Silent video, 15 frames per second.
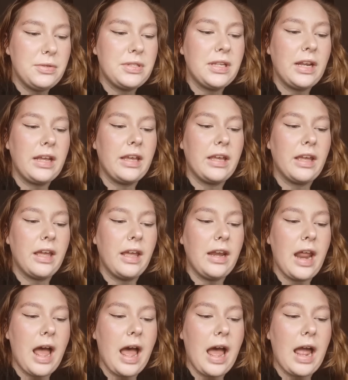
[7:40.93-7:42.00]
I'm using like
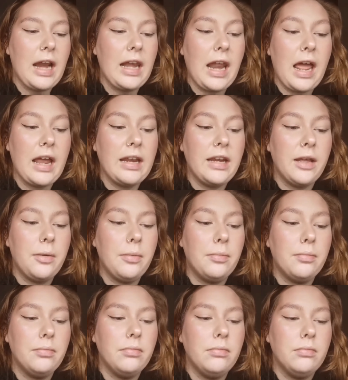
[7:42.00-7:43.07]
an eyeliner
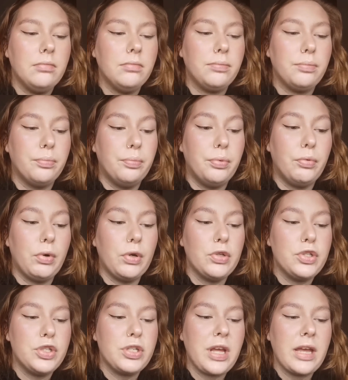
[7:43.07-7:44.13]

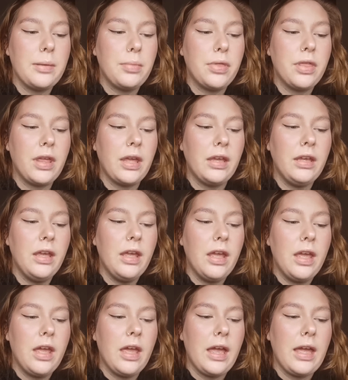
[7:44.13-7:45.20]
brush type thing.
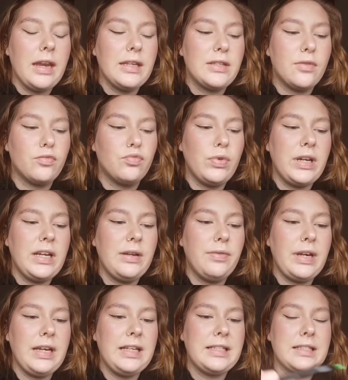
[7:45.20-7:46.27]
It is really,
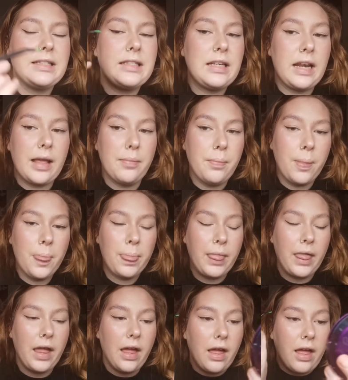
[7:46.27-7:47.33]
really slim,
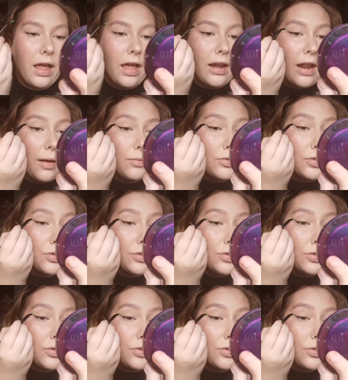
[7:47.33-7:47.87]
and